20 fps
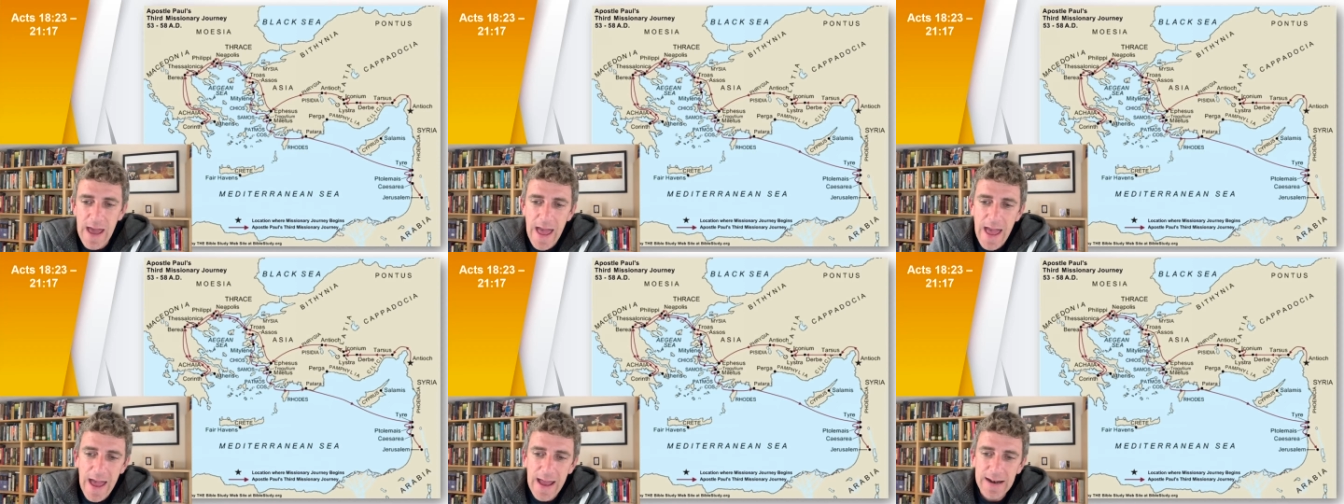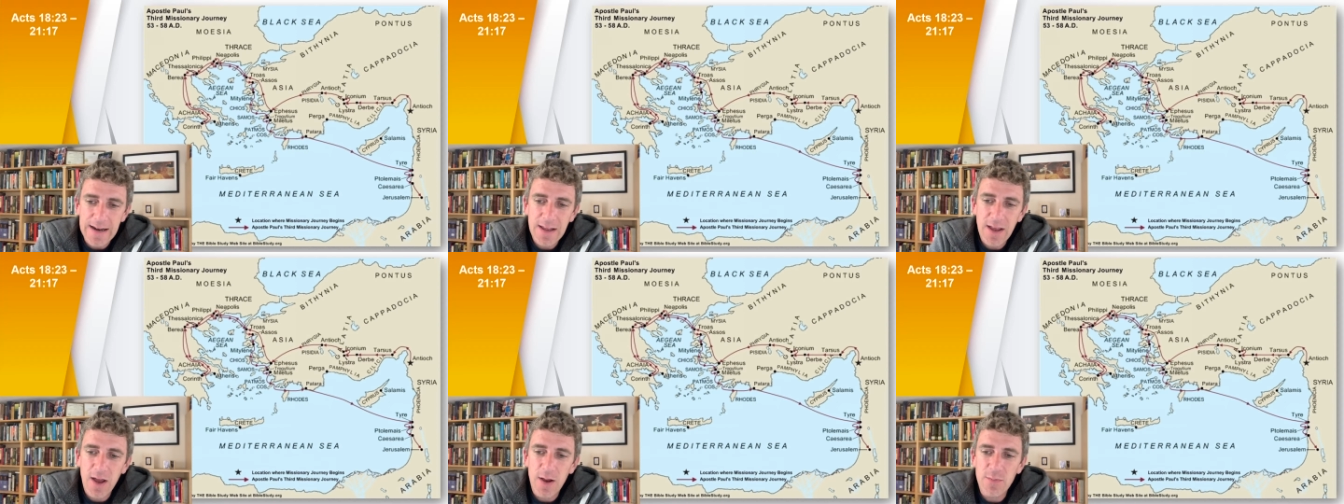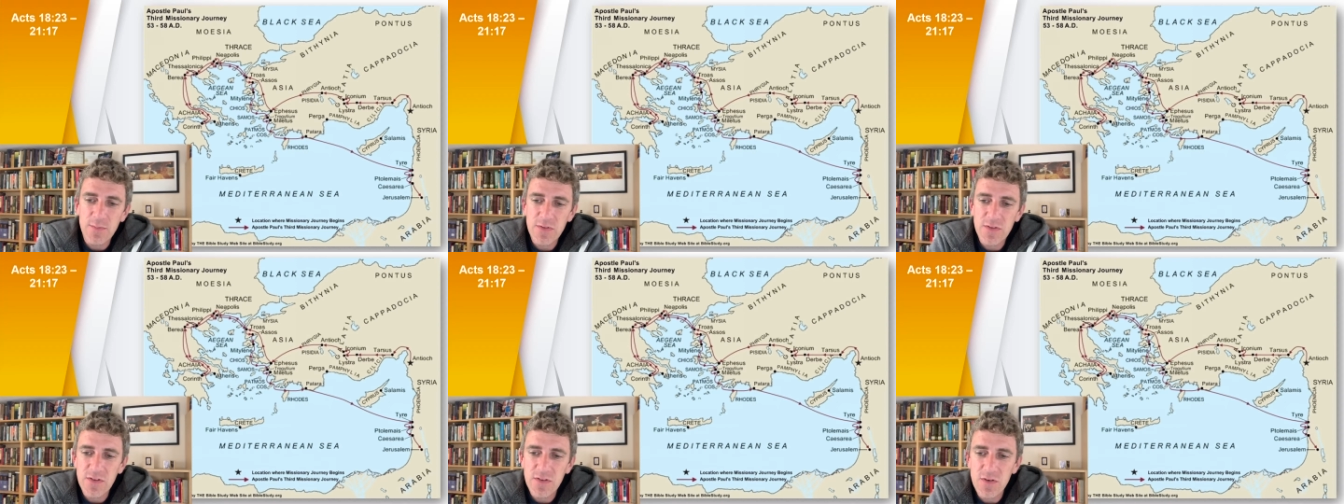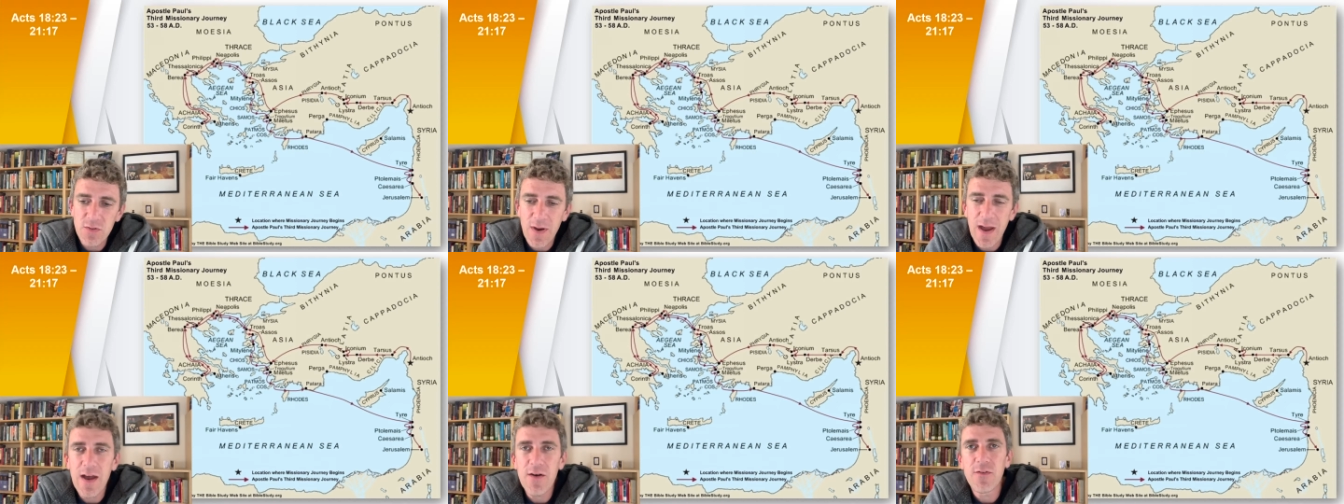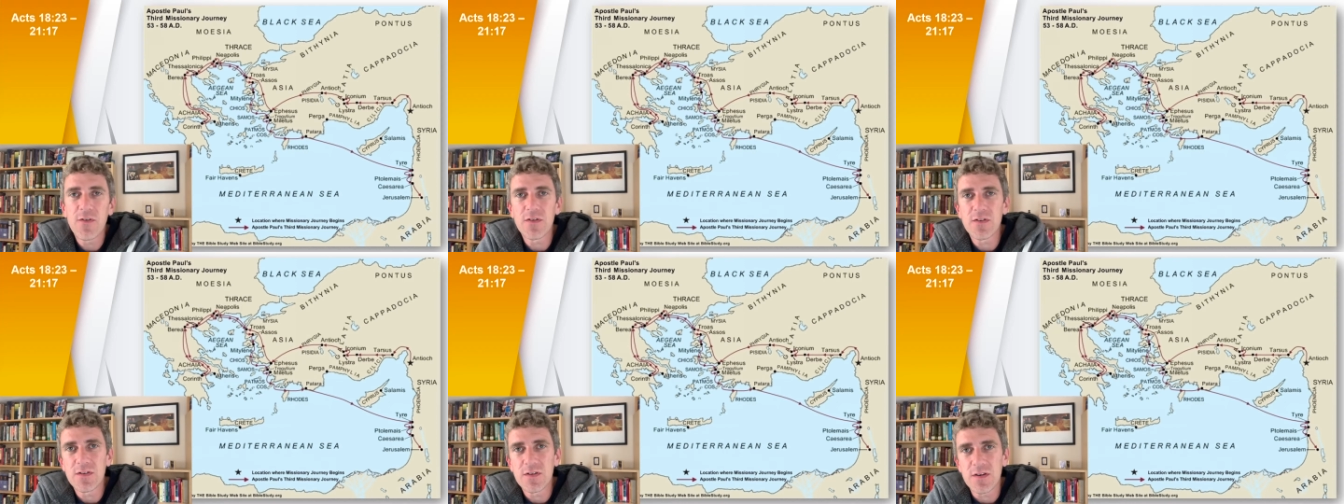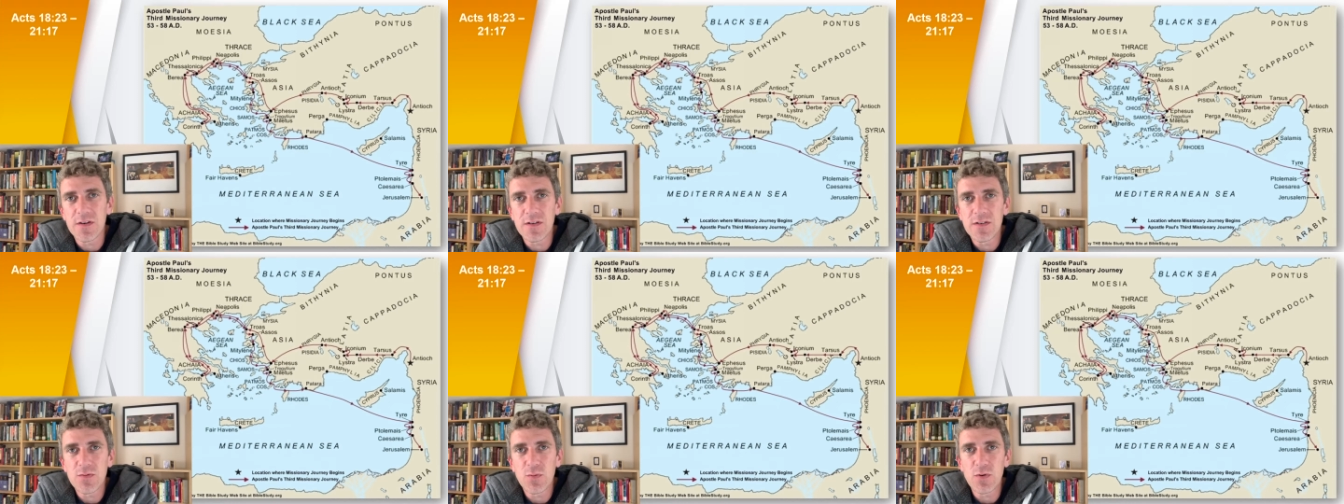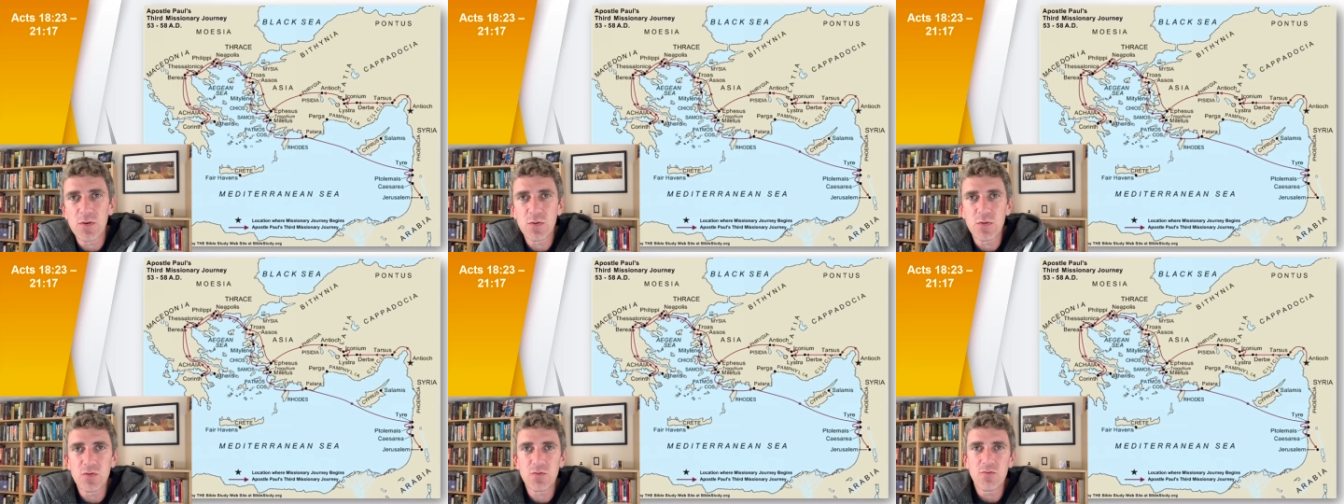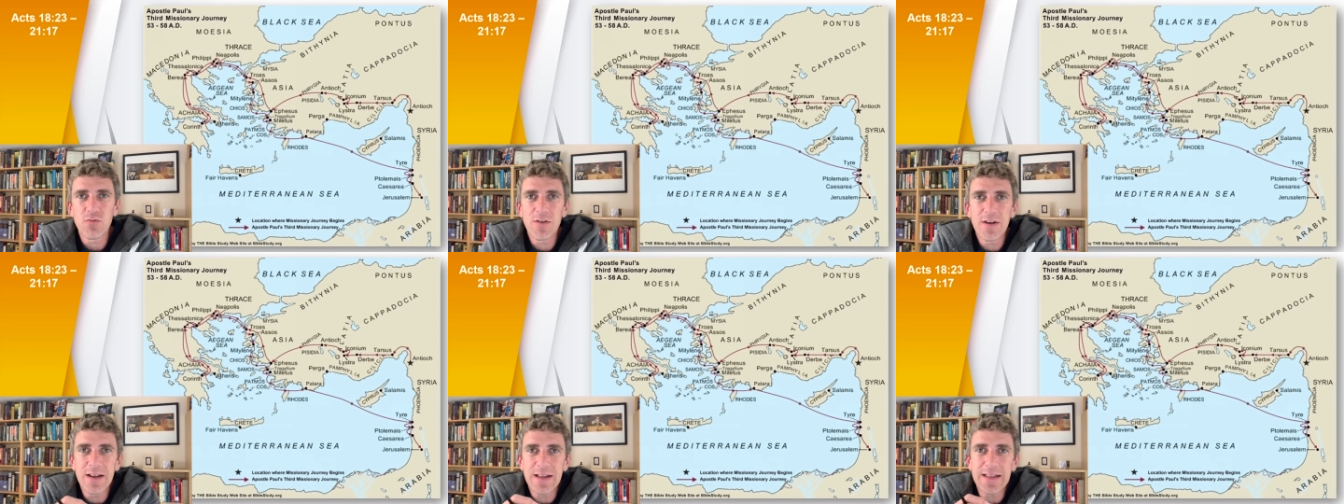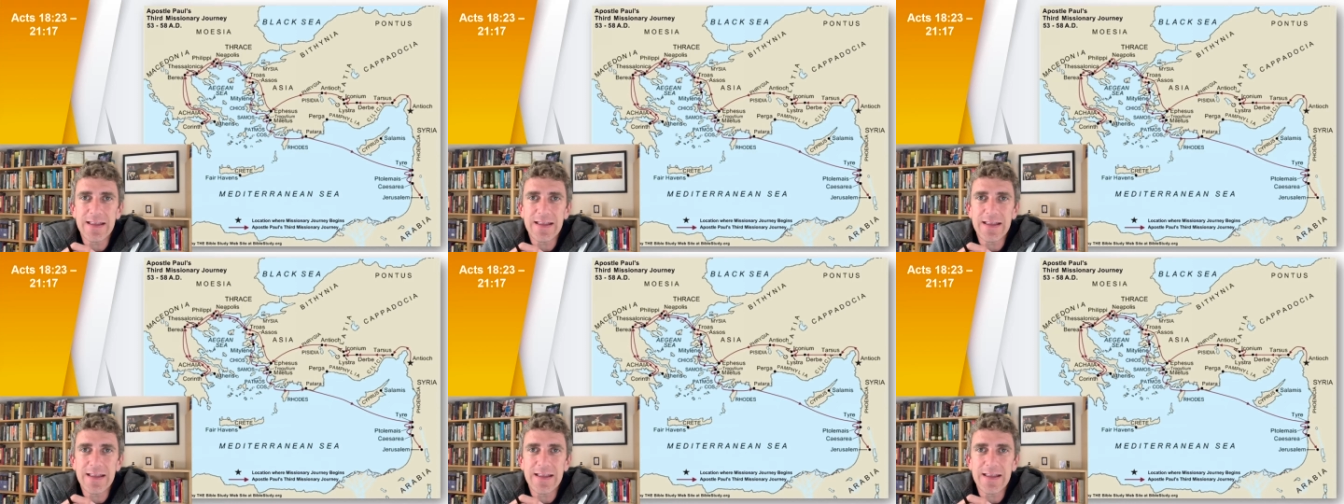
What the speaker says: and comes to Ephesus, which was really the